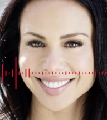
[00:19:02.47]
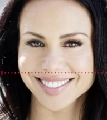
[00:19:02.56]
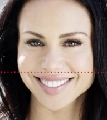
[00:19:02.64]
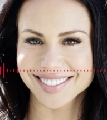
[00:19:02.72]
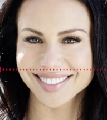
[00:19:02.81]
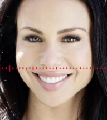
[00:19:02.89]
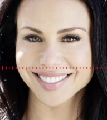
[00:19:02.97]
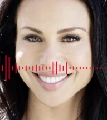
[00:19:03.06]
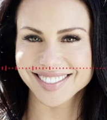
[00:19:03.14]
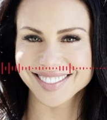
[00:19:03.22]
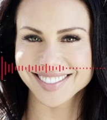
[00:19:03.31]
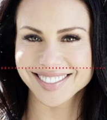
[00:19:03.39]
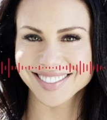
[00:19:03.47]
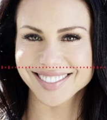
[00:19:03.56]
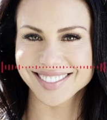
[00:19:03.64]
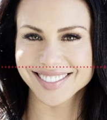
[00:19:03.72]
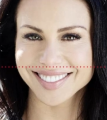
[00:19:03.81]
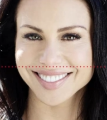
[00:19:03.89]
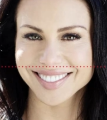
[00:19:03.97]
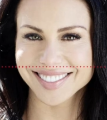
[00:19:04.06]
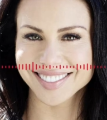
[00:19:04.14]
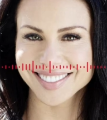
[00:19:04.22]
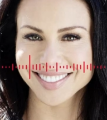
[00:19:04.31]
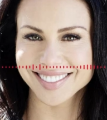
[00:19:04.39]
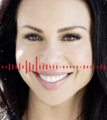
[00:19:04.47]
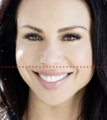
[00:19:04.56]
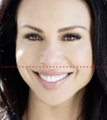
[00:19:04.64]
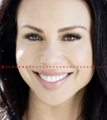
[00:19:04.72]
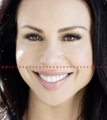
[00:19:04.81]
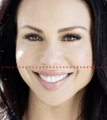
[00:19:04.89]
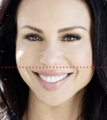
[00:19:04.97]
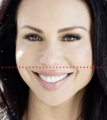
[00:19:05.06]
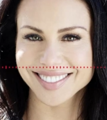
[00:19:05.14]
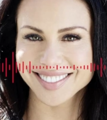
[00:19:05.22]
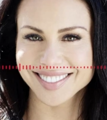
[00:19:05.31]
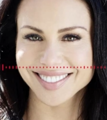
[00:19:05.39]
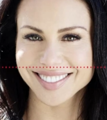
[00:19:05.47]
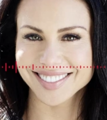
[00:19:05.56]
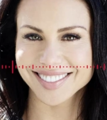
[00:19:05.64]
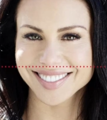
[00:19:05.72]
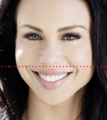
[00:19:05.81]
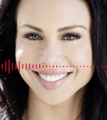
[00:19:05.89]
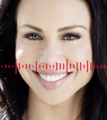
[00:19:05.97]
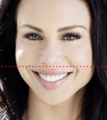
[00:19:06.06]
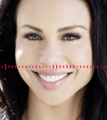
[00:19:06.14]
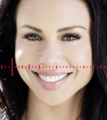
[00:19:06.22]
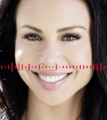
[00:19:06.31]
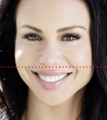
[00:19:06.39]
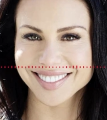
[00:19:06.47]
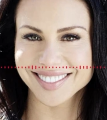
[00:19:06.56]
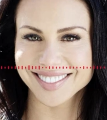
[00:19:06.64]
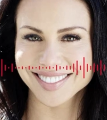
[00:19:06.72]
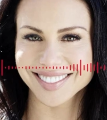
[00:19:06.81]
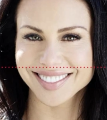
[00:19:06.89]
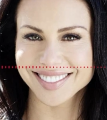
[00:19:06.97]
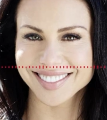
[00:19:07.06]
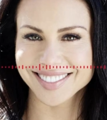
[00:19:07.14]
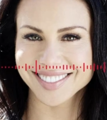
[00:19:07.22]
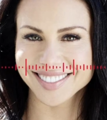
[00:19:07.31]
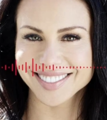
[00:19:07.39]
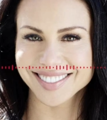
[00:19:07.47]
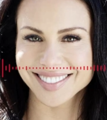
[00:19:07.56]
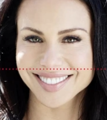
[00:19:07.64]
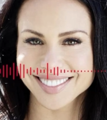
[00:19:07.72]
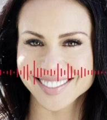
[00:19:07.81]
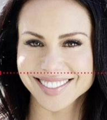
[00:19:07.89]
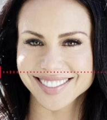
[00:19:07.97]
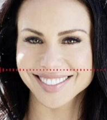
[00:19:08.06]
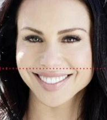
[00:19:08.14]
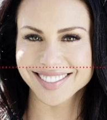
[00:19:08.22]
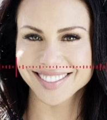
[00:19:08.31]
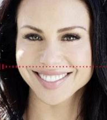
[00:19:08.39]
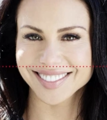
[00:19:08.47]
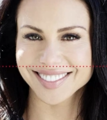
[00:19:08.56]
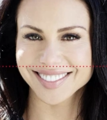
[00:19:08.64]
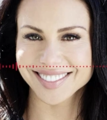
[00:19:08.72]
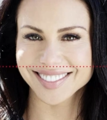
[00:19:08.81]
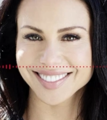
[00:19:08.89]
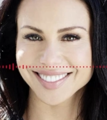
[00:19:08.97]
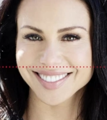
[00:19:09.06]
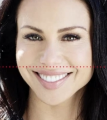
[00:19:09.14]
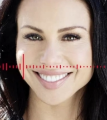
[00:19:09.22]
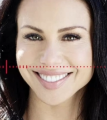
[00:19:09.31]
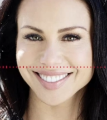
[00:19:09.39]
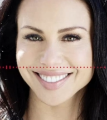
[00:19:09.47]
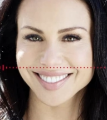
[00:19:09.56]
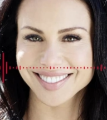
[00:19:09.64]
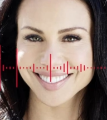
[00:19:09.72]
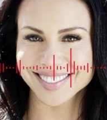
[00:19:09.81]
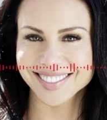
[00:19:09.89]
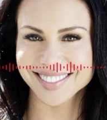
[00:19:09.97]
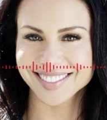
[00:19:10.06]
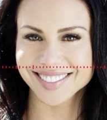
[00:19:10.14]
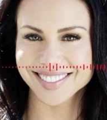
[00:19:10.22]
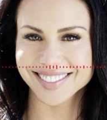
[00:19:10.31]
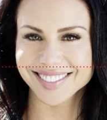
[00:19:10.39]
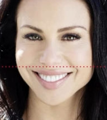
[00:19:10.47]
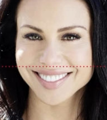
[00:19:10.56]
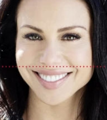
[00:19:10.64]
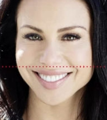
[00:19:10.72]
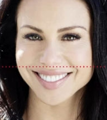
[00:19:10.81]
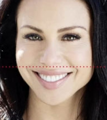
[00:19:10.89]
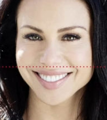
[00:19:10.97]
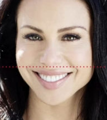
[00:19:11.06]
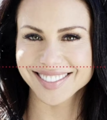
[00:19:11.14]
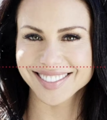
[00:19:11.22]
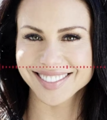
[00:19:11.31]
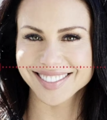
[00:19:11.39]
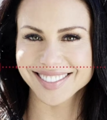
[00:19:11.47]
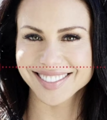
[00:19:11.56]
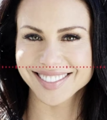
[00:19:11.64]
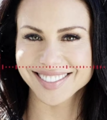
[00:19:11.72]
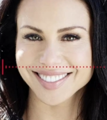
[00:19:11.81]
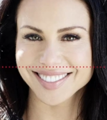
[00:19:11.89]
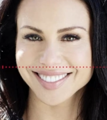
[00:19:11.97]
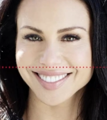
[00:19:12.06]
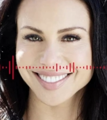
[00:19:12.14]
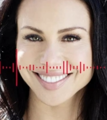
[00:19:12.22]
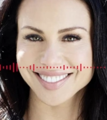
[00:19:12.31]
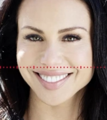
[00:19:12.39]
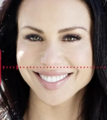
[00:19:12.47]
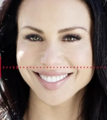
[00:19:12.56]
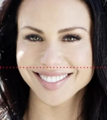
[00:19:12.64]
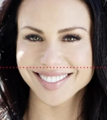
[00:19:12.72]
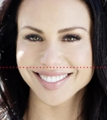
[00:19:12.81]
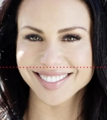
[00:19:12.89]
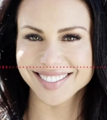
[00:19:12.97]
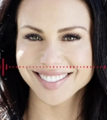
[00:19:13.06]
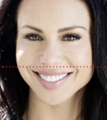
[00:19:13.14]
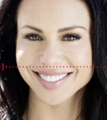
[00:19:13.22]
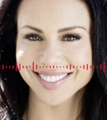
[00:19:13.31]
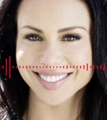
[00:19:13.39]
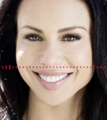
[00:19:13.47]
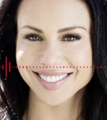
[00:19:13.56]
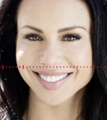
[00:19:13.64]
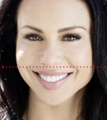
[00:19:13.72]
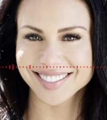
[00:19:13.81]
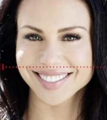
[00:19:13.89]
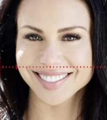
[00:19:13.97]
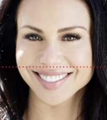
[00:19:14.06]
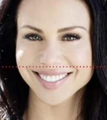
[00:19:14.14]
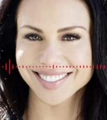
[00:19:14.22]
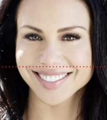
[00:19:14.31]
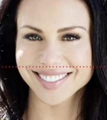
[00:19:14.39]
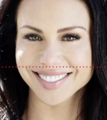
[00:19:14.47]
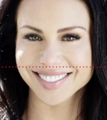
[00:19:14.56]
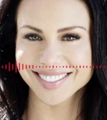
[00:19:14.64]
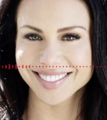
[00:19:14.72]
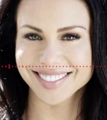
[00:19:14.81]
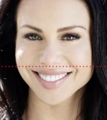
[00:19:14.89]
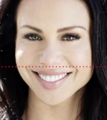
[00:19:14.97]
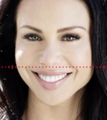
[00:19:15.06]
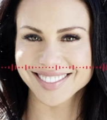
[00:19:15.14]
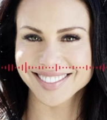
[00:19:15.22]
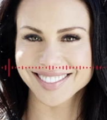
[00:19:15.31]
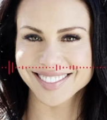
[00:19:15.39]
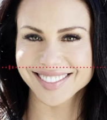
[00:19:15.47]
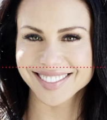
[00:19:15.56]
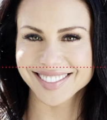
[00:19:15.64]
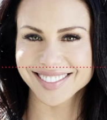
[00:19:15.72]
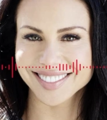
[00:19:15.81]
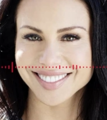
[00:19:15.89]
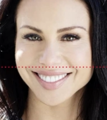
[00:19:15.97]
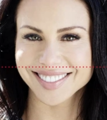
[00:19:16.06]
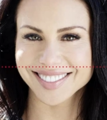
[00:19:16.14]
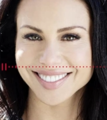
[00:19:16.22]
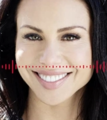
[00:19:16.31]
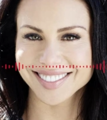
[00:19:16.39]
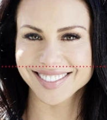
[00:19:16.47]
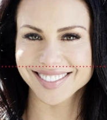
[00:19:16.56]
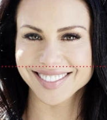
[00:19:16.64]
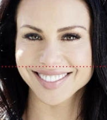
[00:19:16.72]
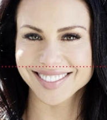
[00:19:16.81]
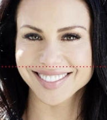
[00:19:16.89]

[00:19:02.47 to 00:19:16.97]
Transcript: And even to go a little further, I think you recommend 1 gram per pound of body weight, right? I do. And you can go up on that. Mm-hmm. I mean, you really can go up. There's never been a negative protein study, no matter what you quote here.